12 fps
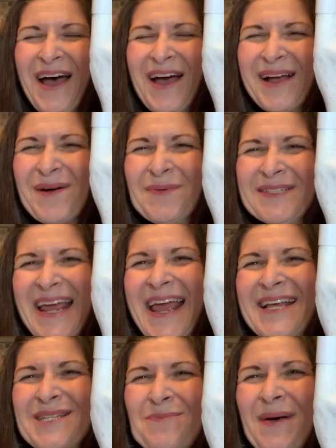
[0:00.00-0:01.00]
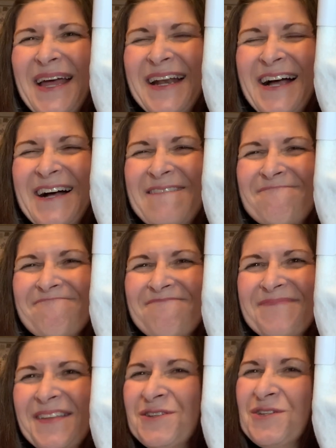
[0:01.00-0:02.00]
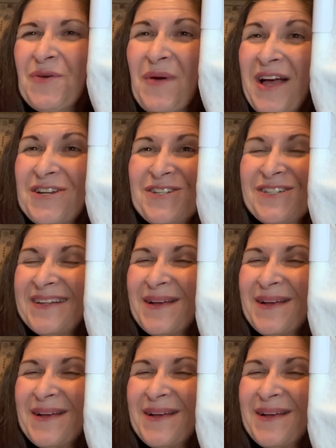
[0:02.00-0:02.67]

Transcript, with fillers: a couple days, but um, there's no rush.